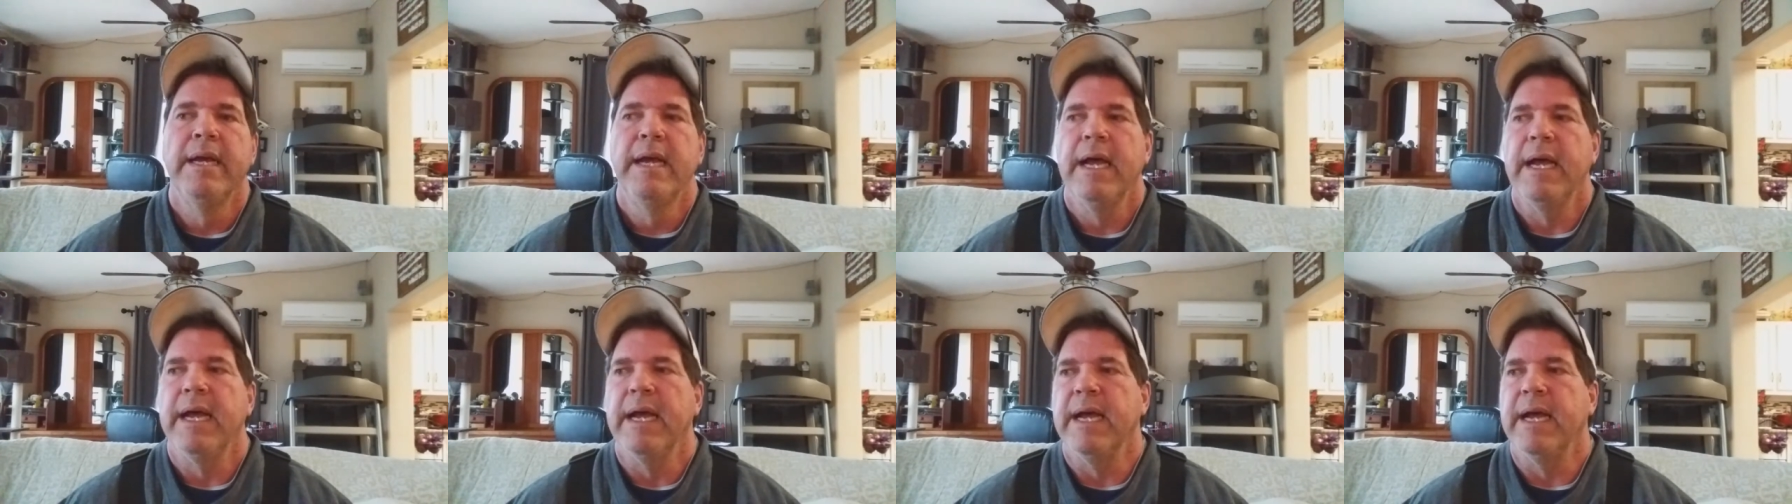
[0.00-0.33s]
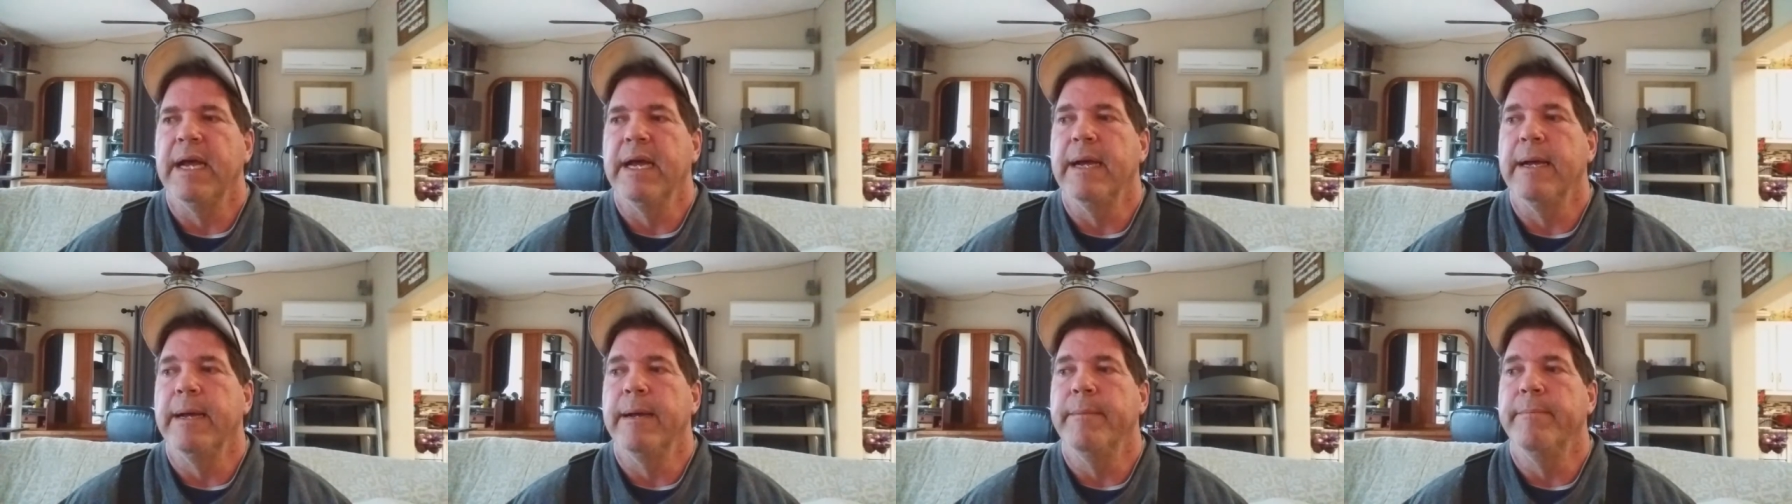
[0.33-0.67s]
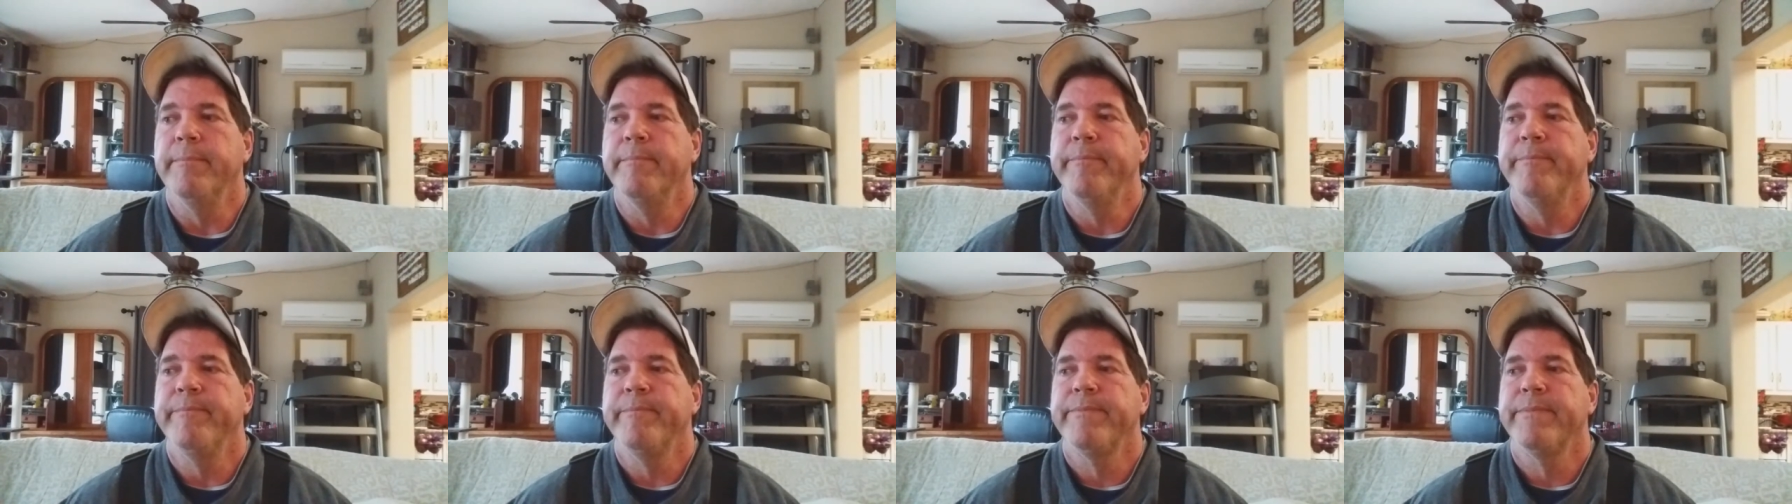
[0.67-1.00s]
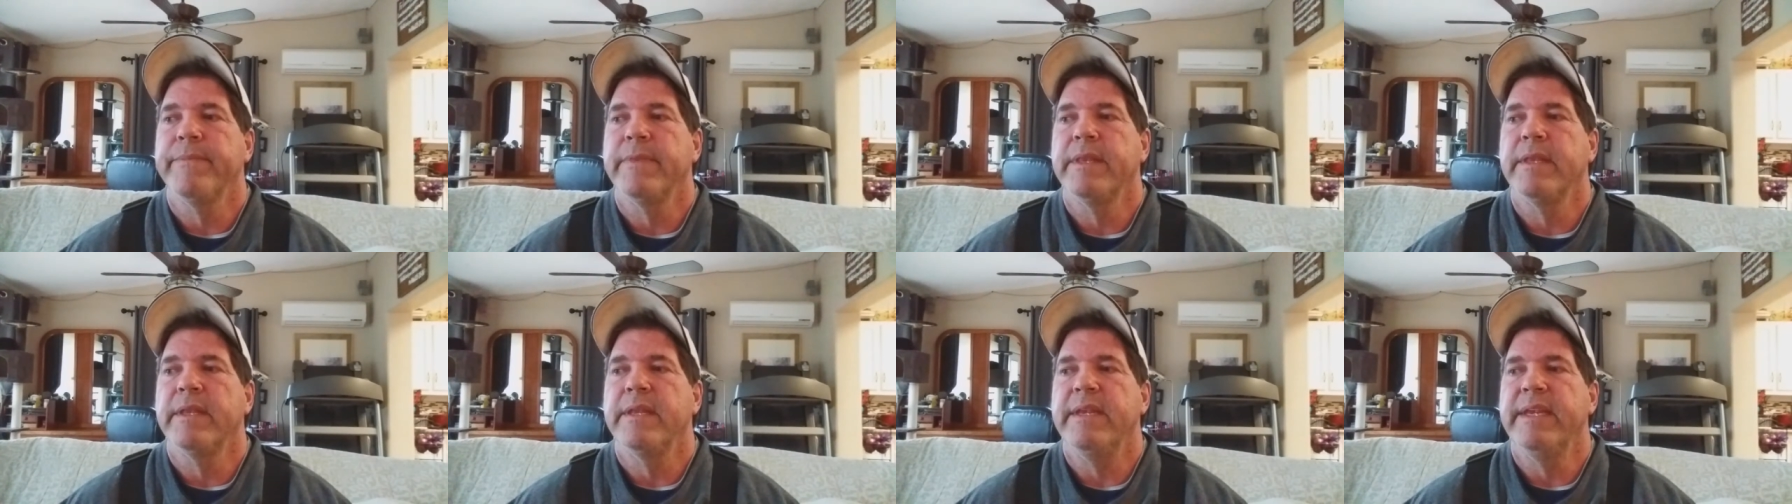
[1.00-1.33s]

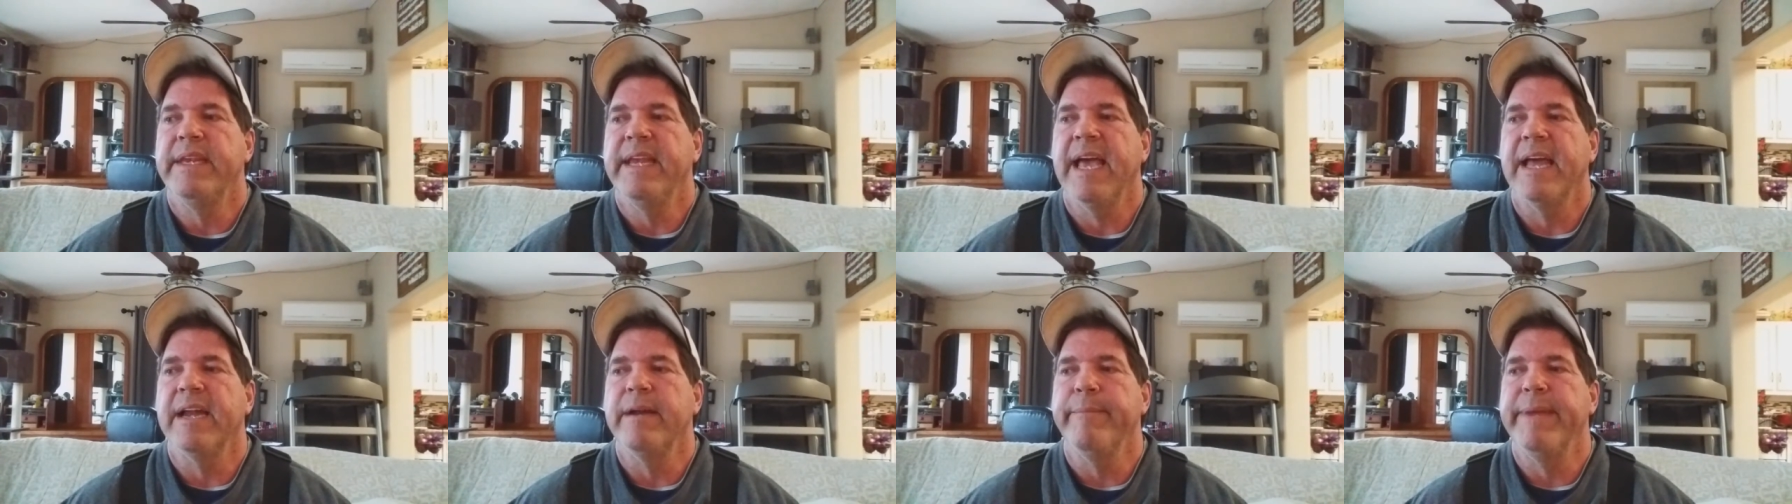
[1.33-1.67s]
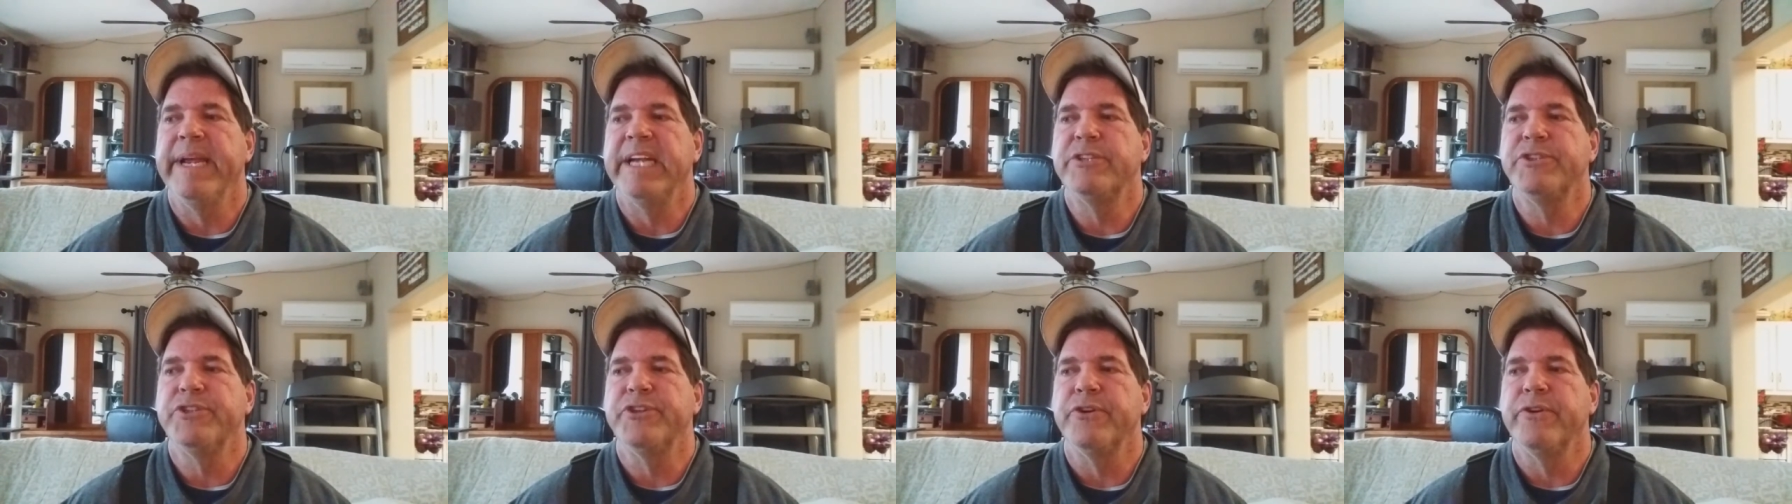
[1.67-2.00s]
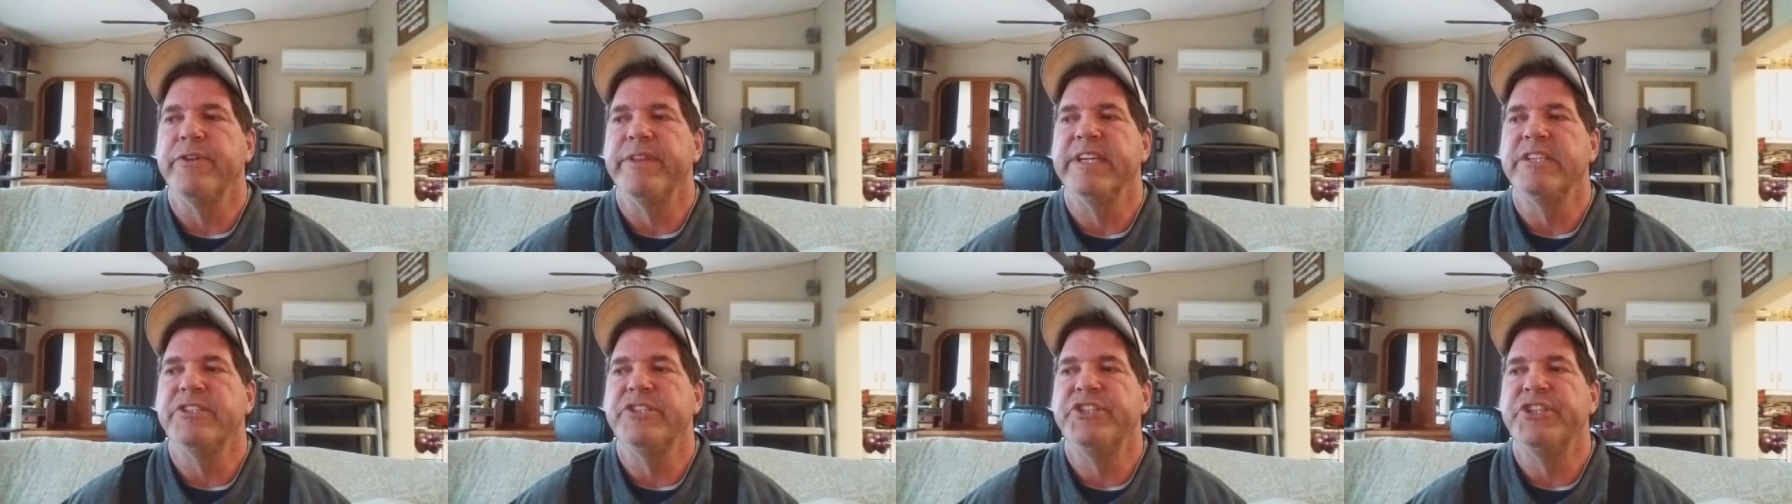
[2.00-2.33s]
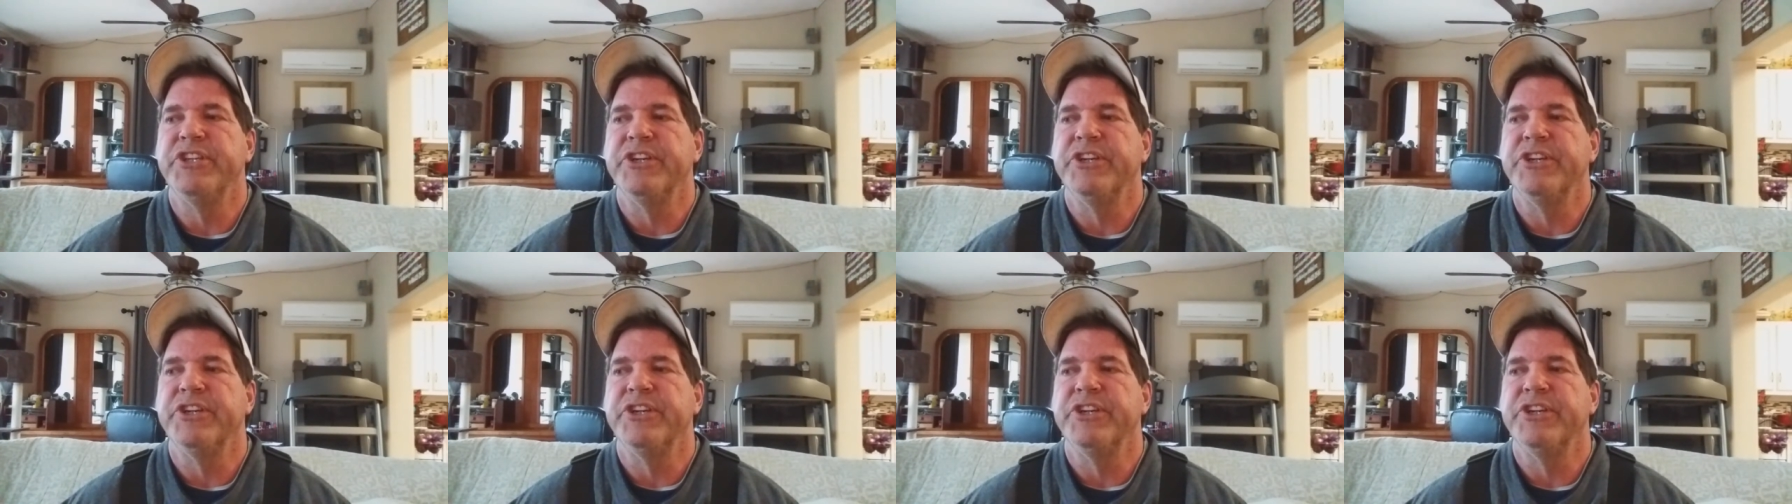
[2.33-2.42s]
You got to make sure that